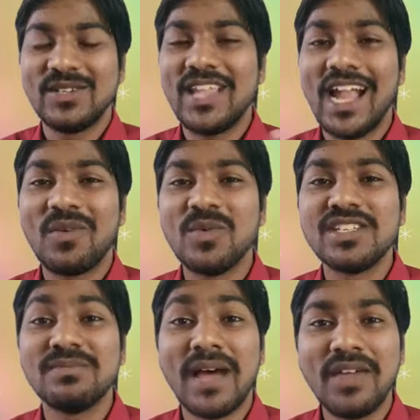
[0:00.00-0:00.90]
So that
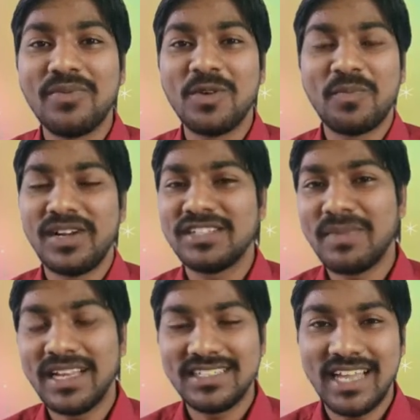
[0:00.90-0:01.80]
was my footprints,
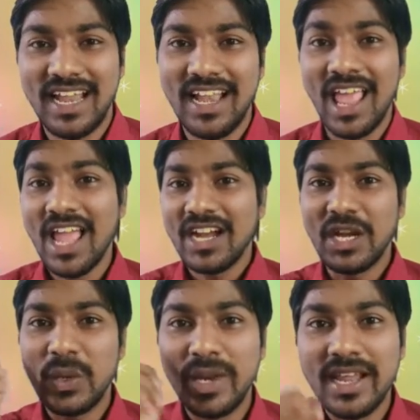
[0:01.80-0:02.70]
my child.
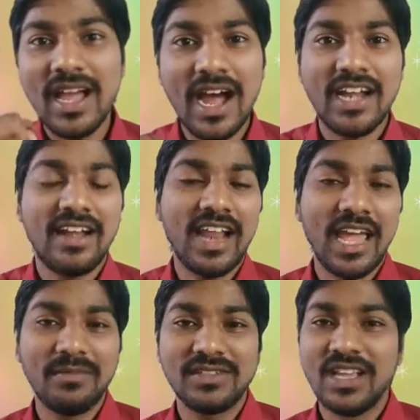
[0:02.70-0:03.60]
During hard
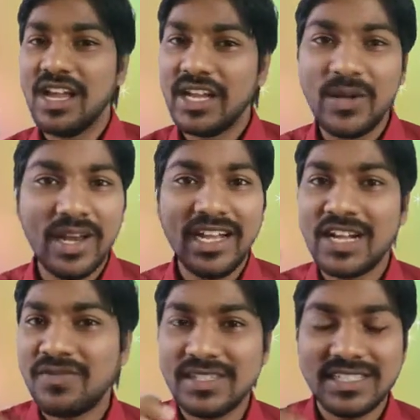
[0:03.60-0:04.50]
times, during
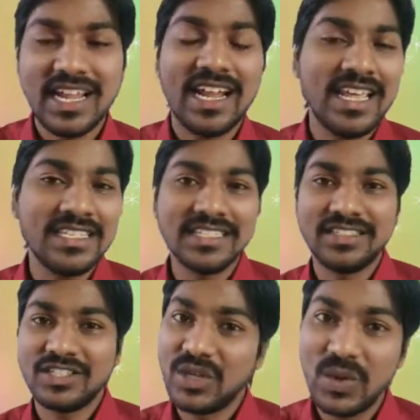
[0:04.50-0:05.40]
toughest
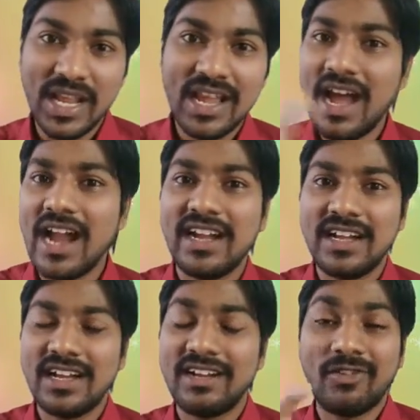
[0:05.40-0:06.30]
conditions, during hard
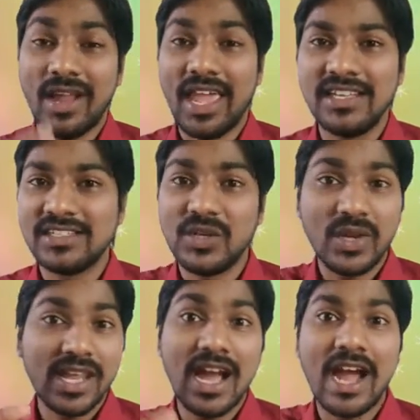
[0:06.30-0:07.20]
trials,
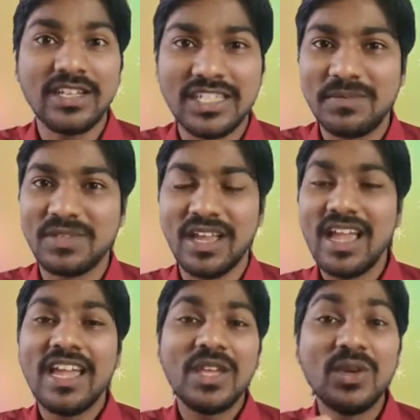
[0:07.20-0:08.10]
during hardships,
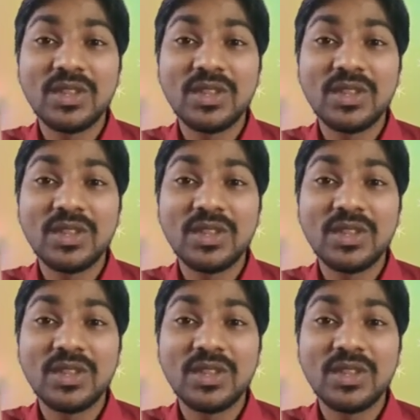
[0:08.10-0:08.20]
you